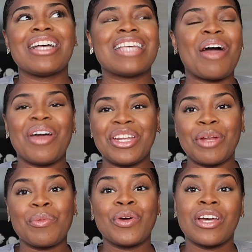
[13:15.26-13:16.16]
how I ended
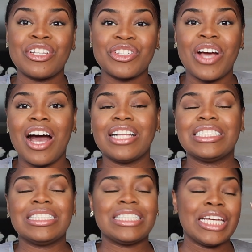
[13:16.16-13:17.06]
up going to Hunter
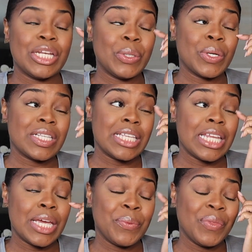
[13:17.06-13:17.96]
College in New York
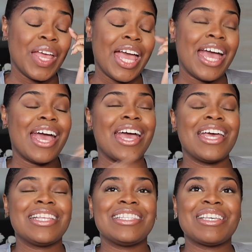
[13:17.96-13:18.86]
City,
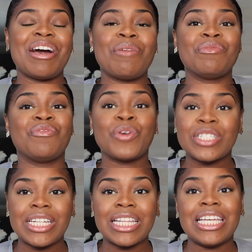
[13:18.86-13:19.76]
and
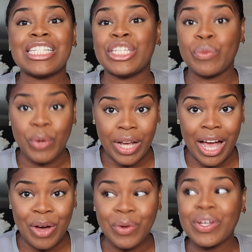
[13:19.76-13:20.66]
fortunately it did work
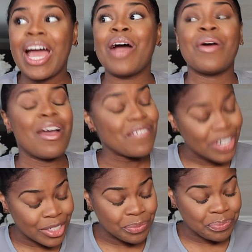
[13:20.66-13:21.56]
out.
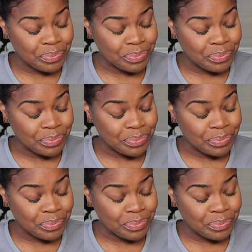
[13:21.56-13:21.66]
However,